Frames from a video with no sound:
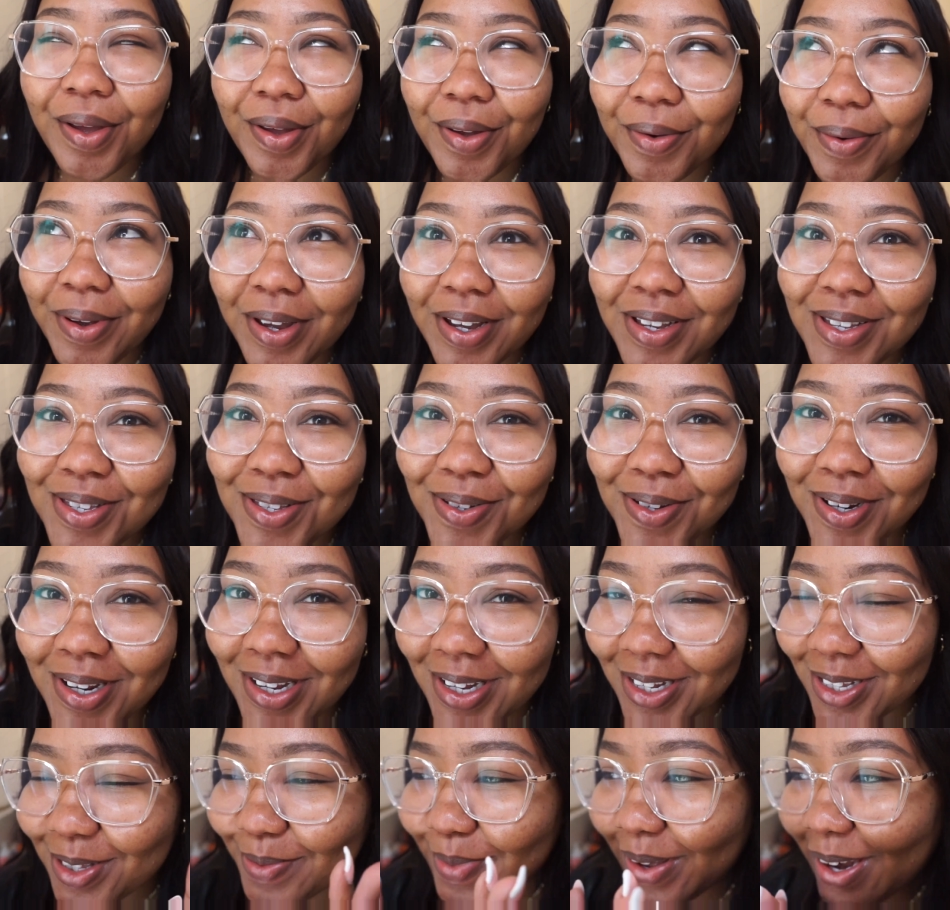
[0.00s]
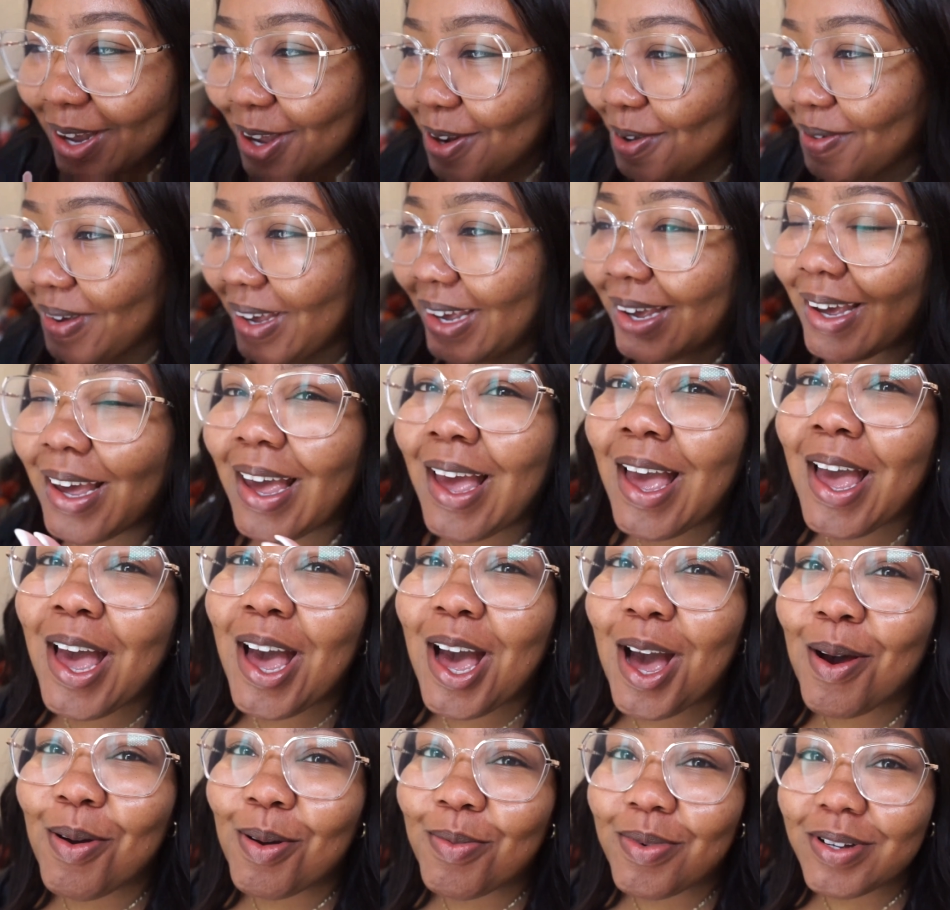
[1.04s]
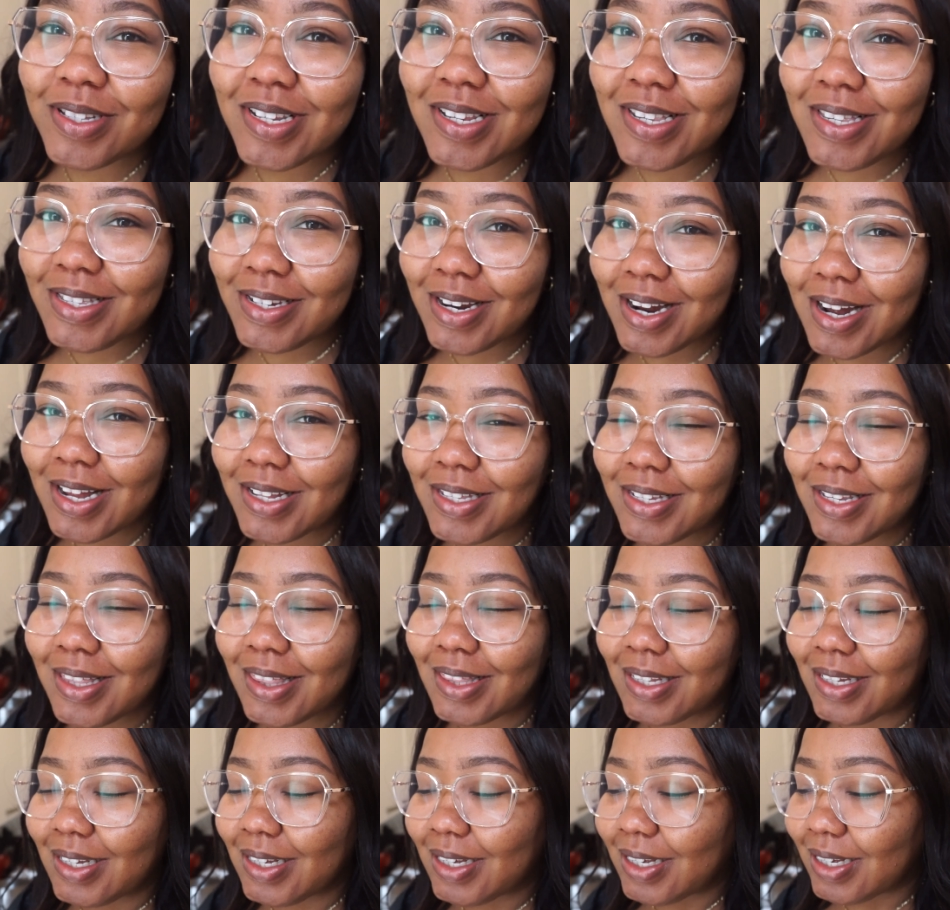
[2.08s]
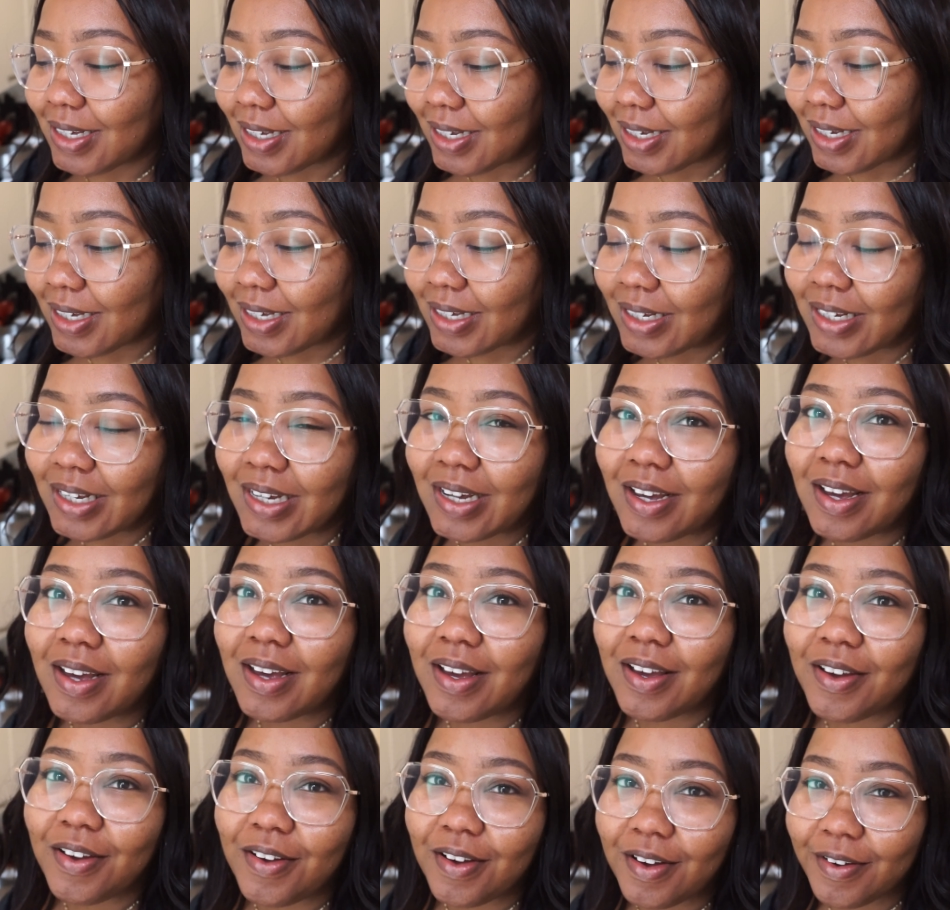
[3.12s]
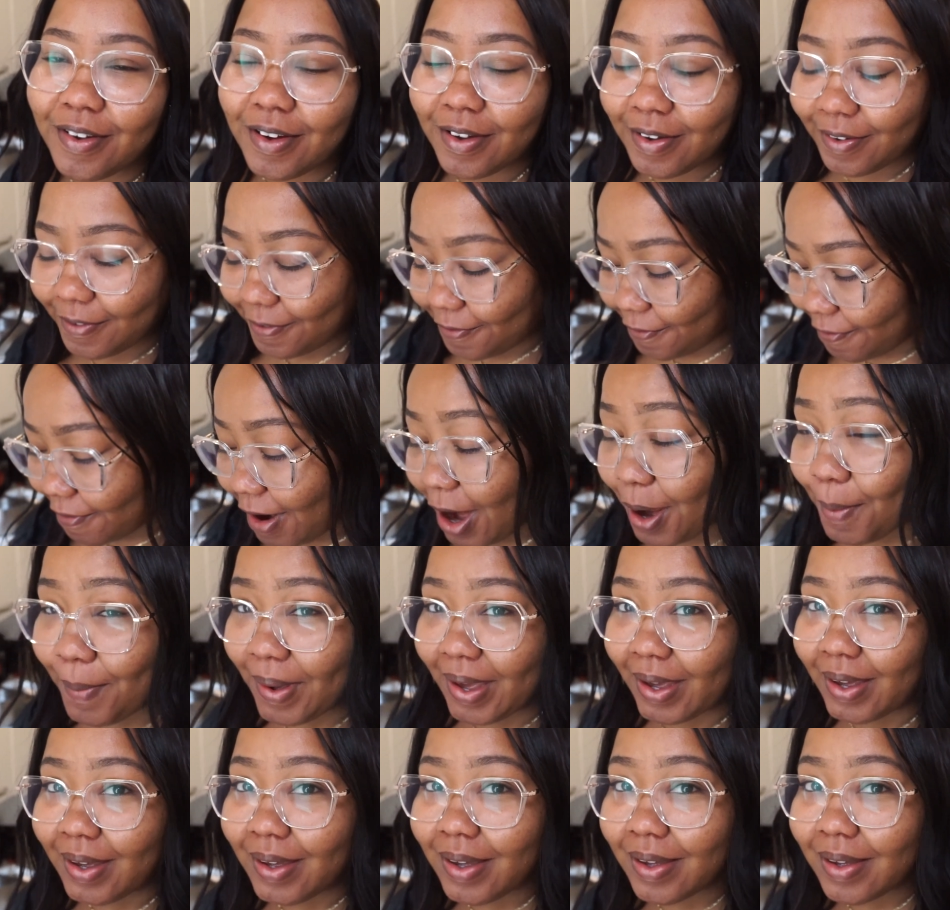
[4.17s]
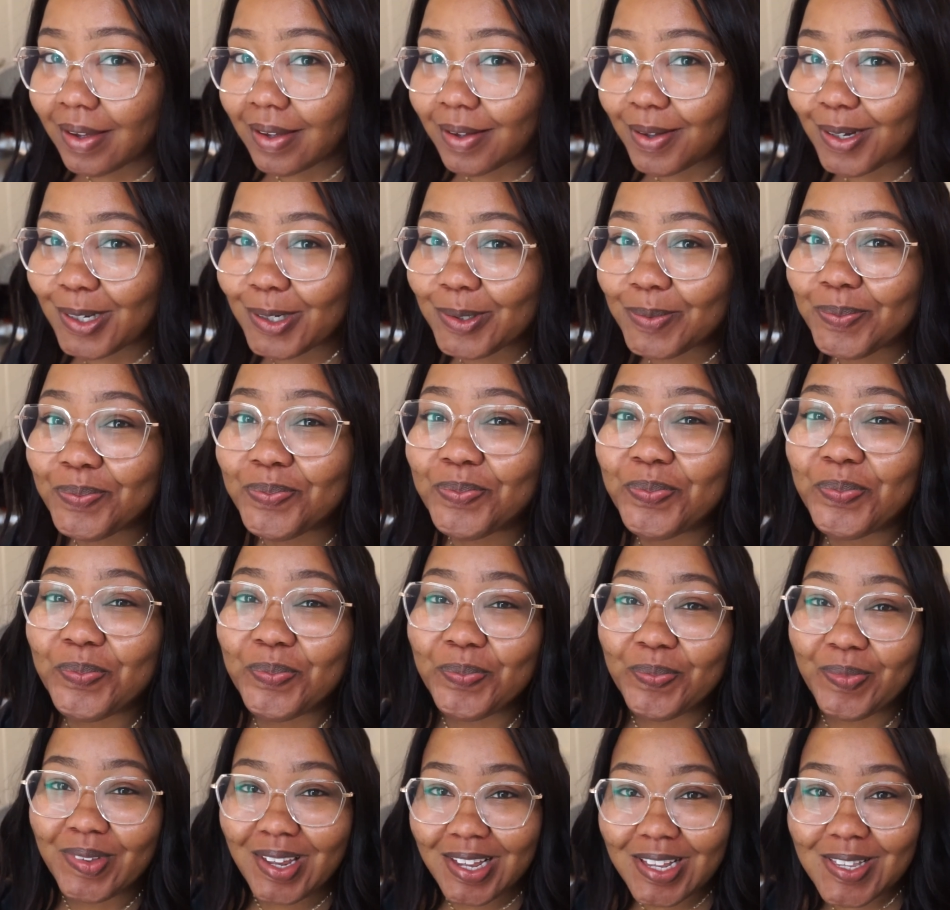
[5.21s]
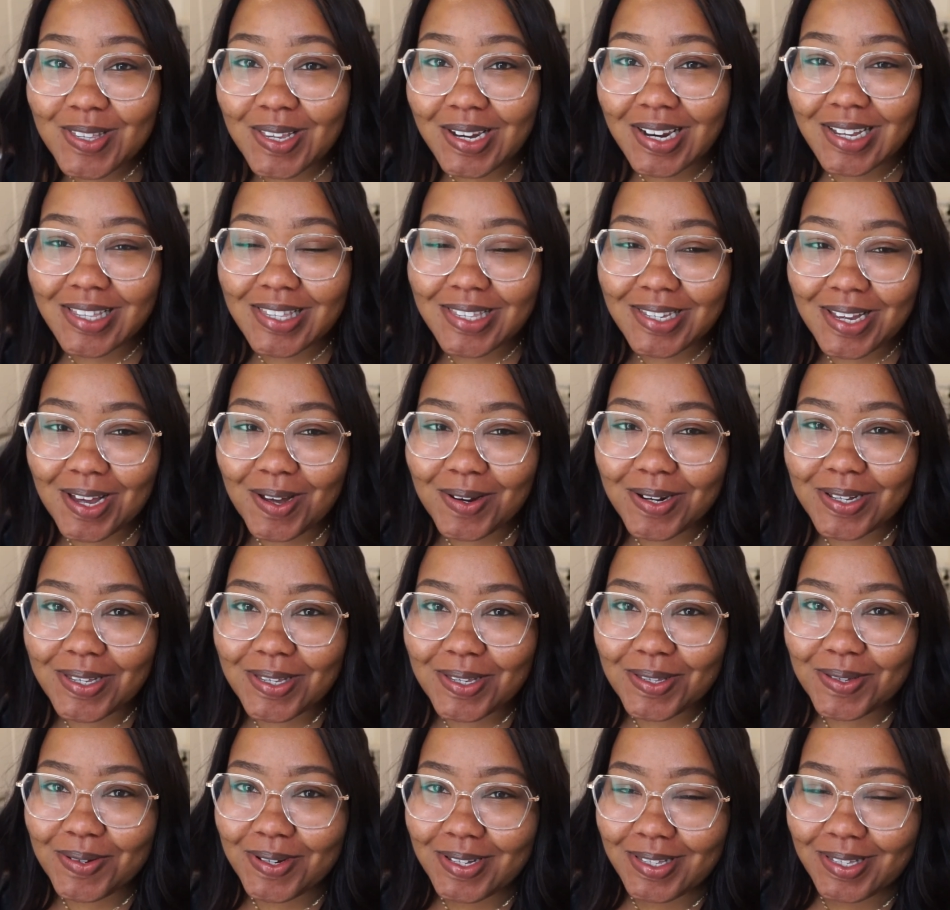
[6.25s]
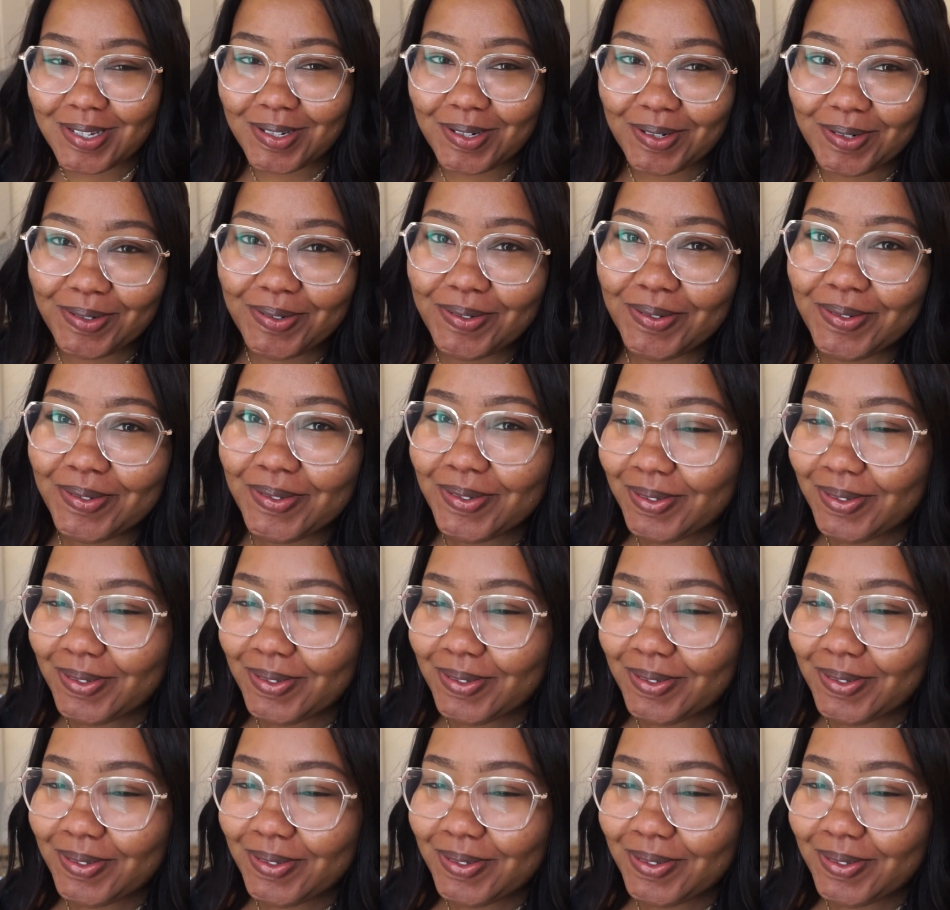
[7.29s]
We are so late, but anyway, I'm about to start the fried egg. So let's see how this is going to go.